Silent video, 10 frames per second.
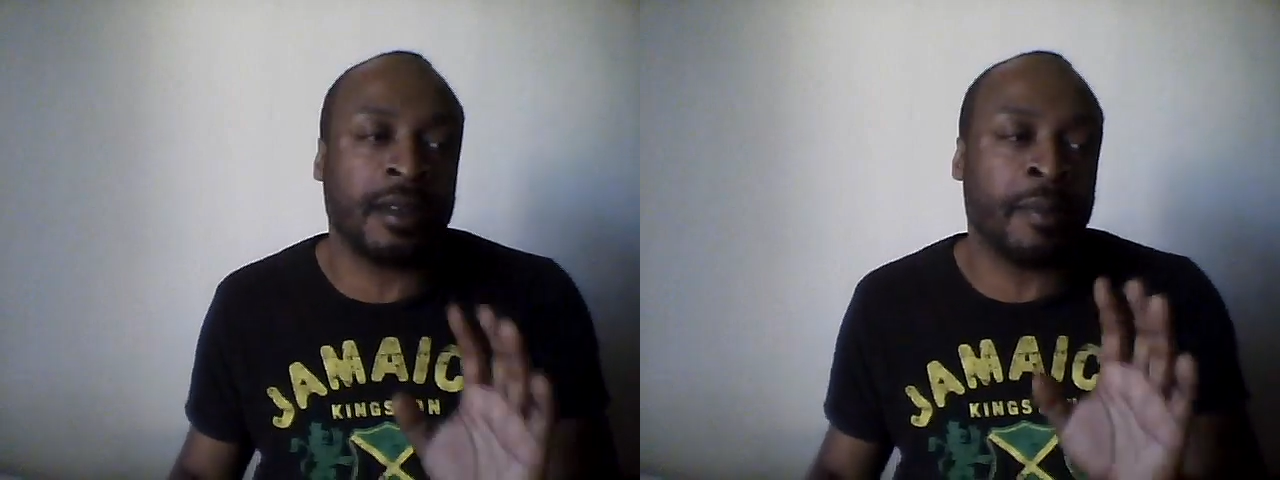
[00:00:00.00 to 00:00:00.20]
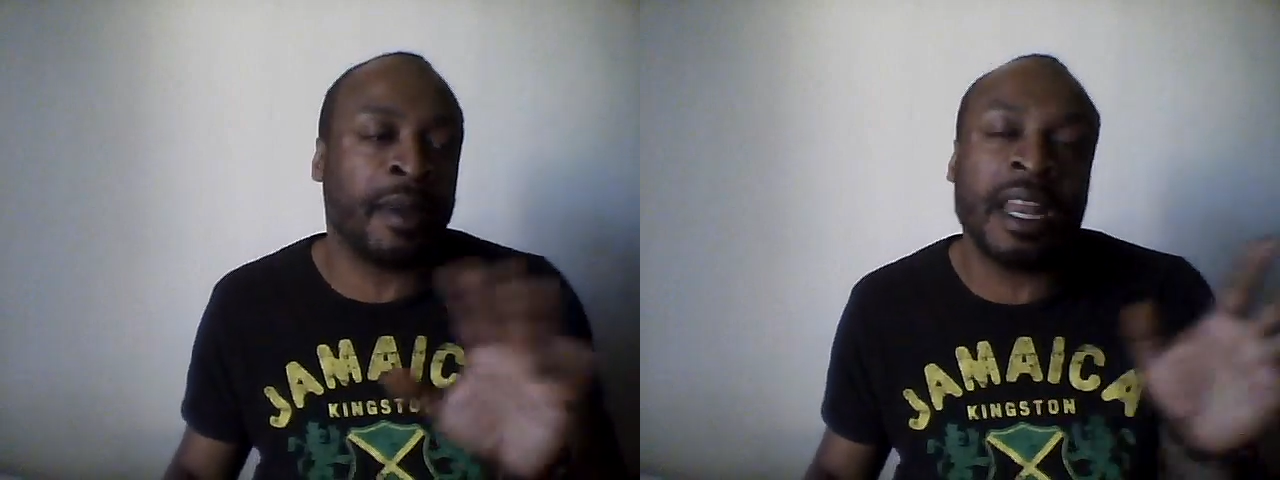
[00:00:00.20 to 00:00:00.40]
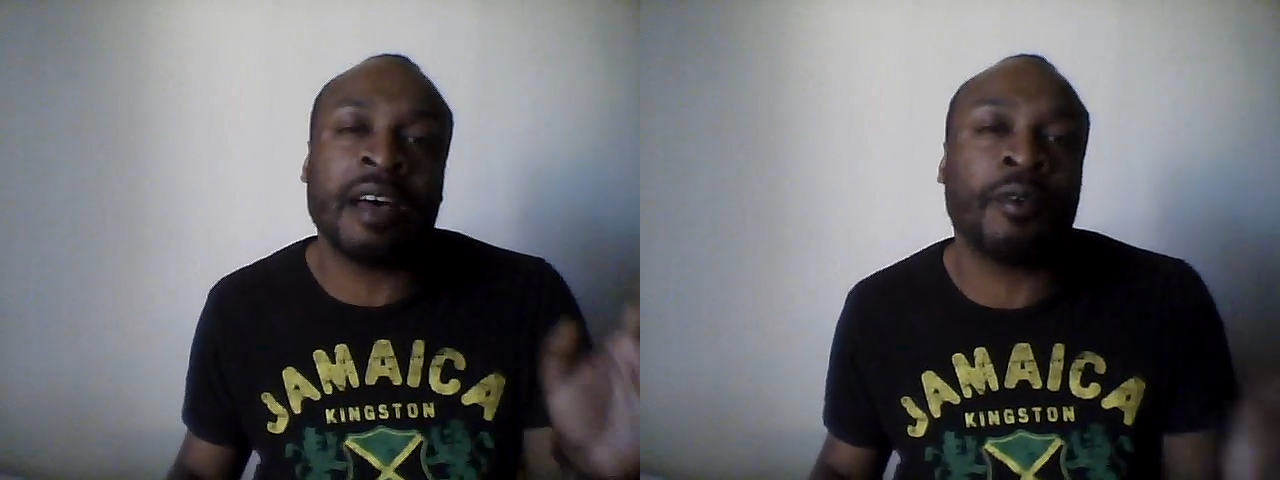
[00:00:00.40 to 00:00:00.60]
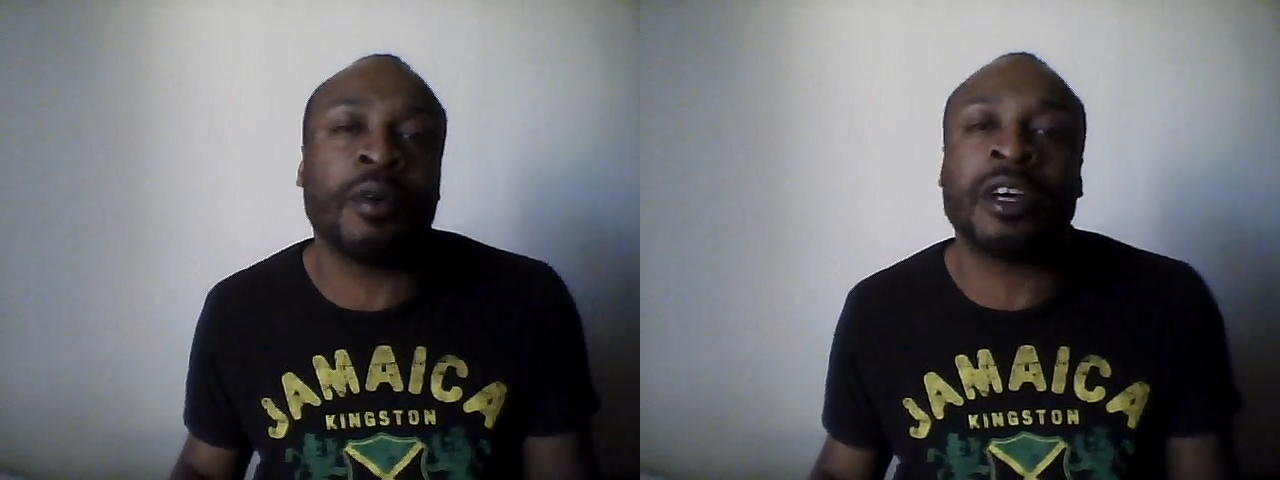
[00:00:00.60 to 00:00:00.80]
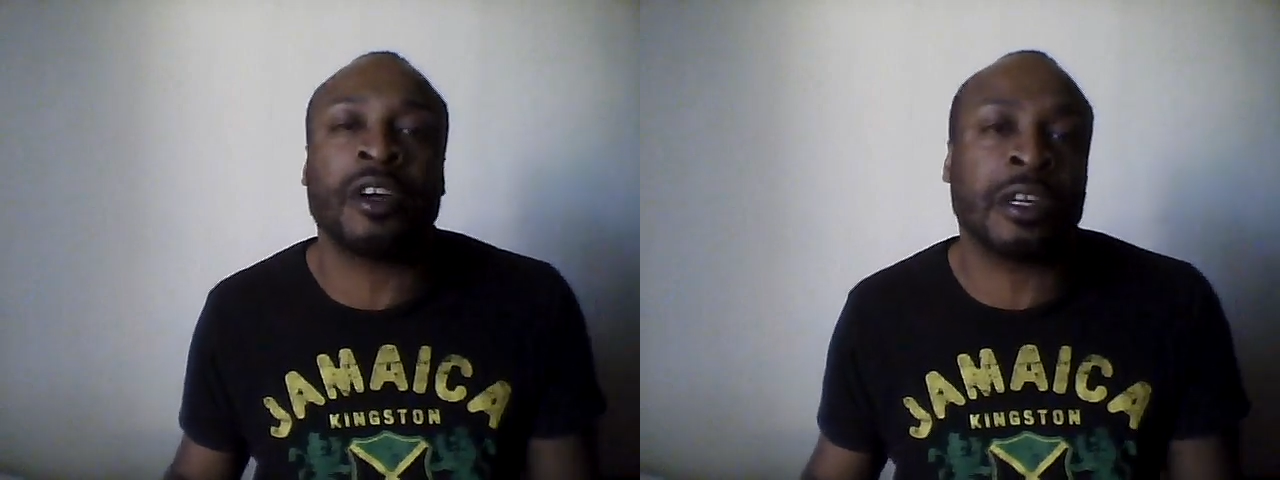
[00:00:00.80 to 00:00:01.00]

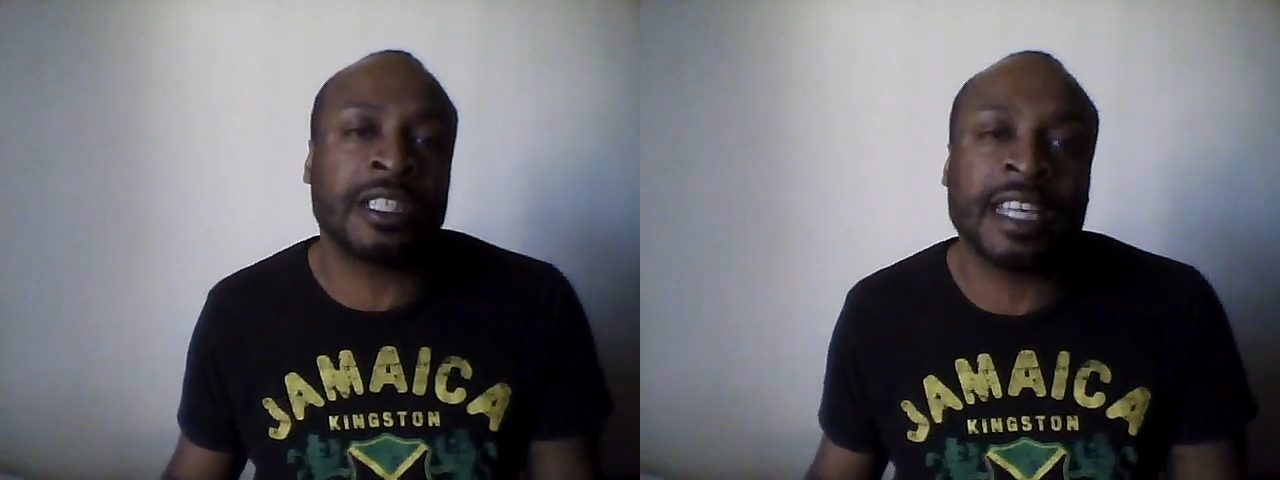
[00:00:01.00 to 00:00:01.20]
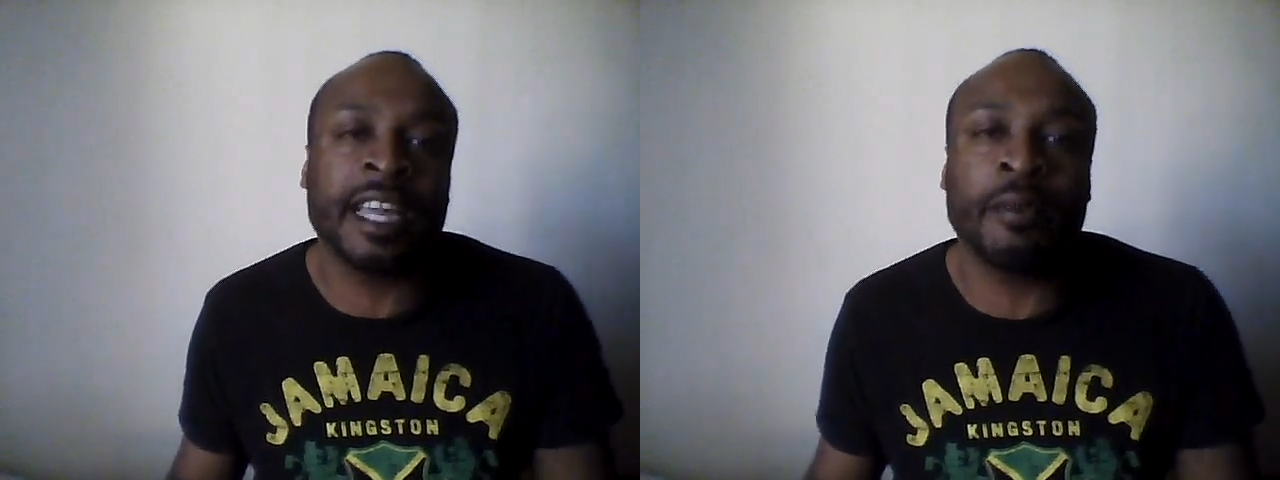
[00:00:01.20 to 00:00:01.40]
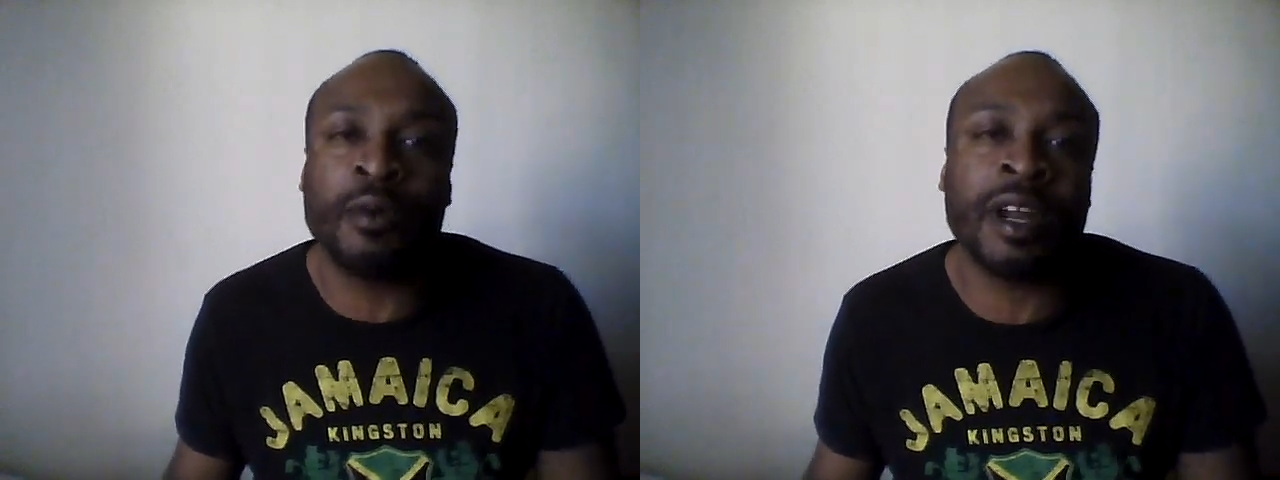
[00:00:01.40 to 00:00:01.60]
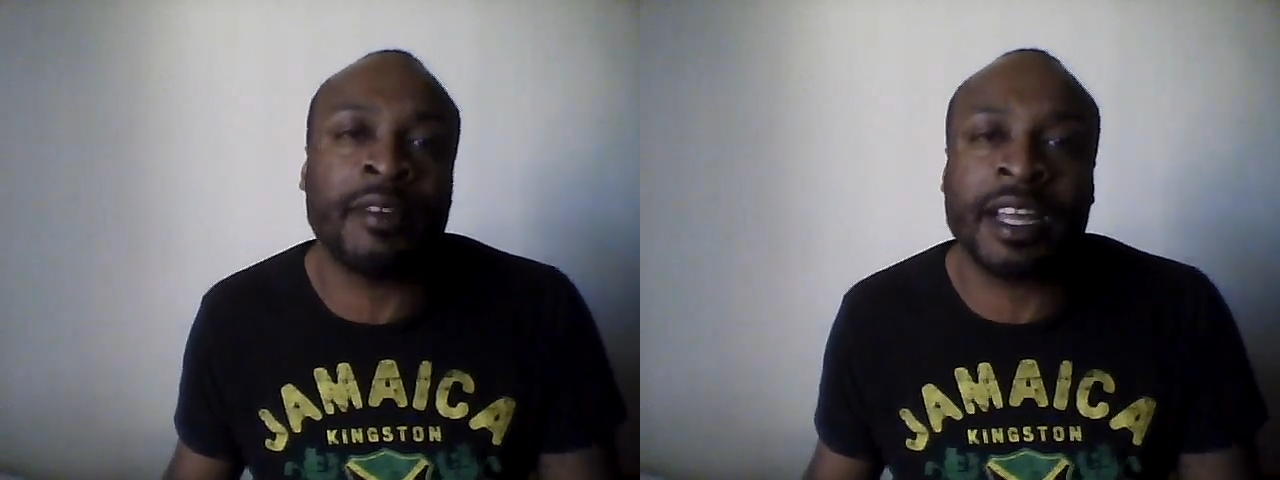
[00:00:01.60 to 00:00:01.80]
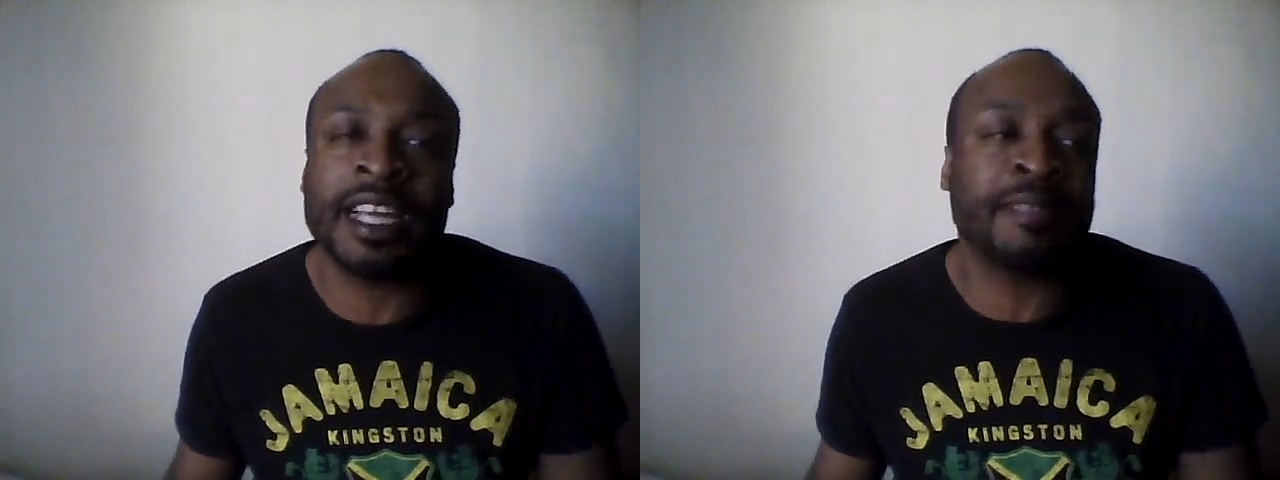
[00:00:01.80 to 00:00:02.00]
level or scheme or
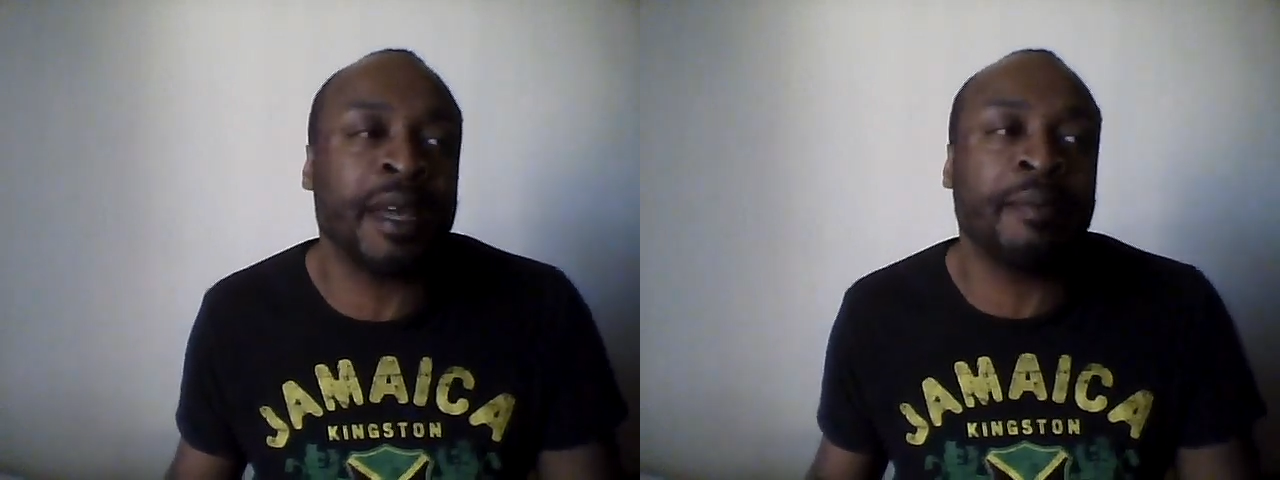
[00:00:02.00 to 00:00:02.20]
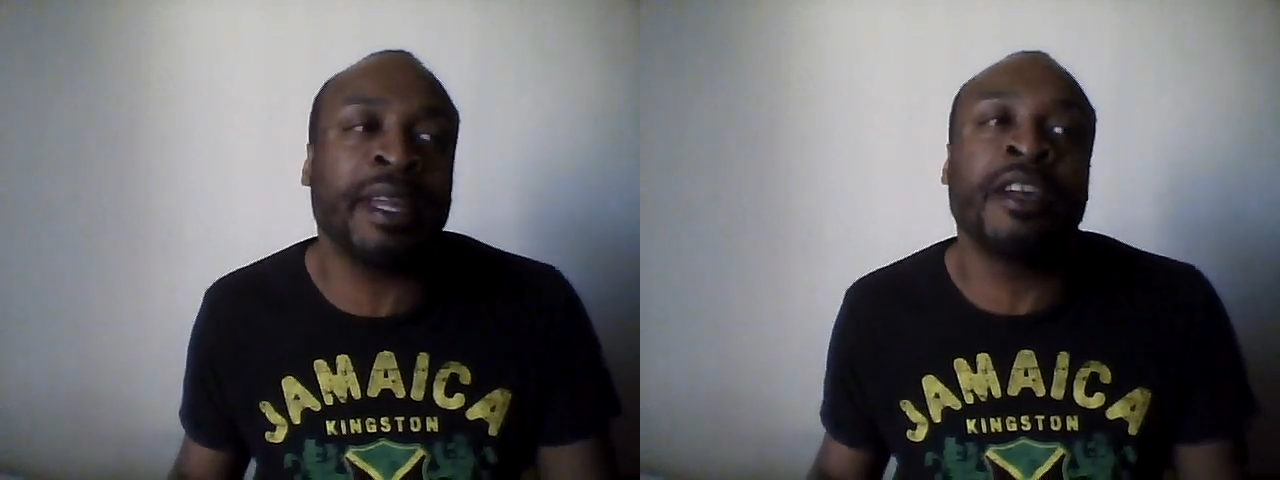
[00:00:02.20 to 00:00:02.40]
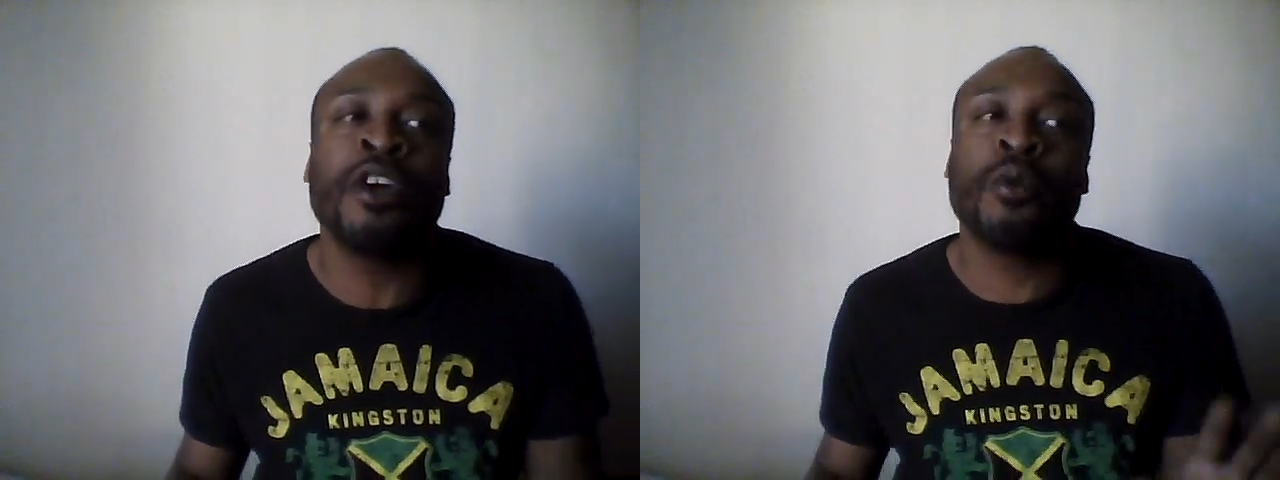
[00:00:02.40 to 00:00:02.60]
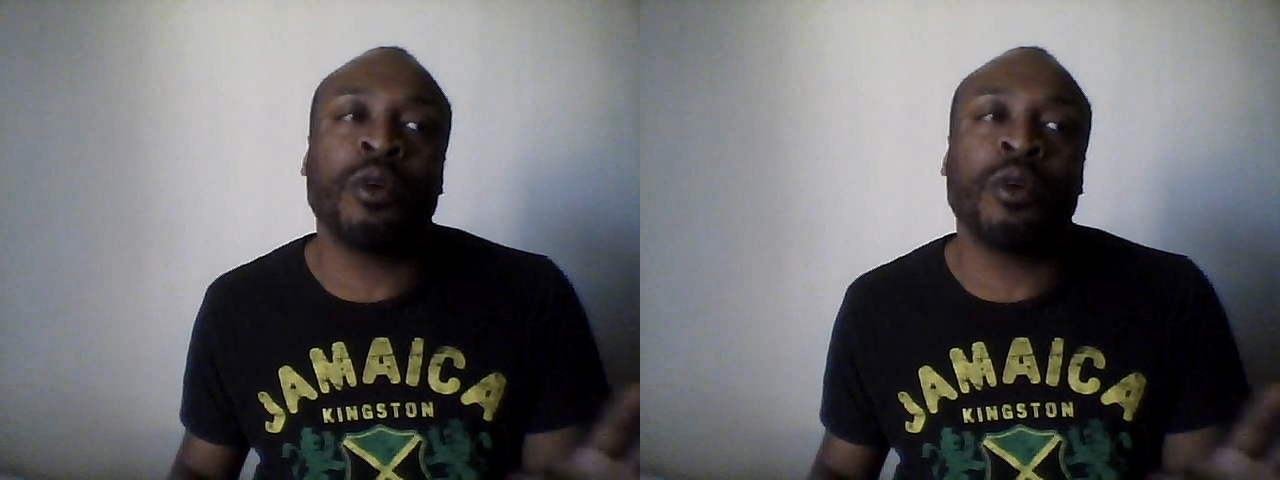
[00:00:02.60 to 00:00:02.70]
whatever the case may be.